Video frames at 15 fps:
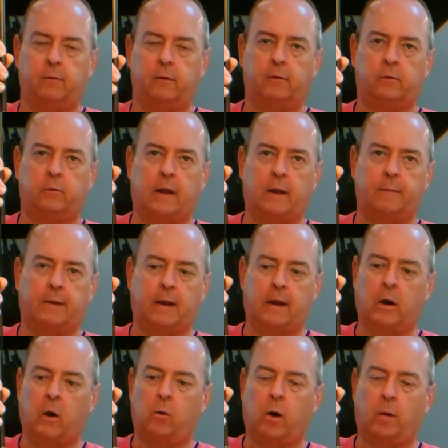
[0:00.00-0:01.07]
uh, you can't make
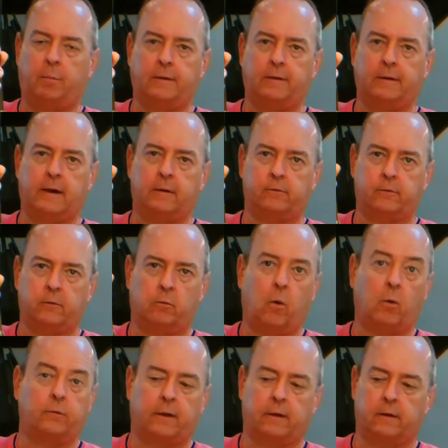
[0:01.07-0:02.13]
it go up and down, so it
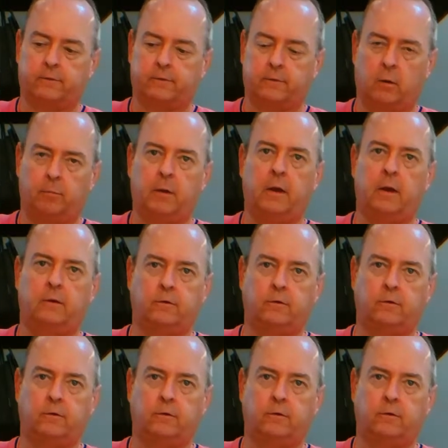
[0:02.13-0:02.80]
won't telescope.